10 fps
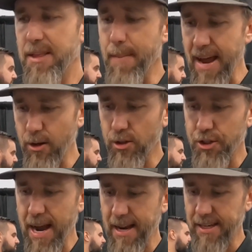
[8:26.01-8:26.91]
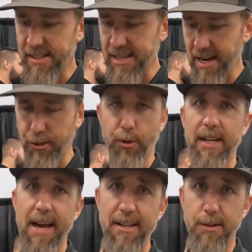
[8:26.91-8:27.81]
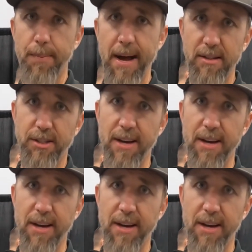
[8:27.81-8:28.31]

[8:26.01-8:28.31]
The manual jack is set at 3,000 pounds.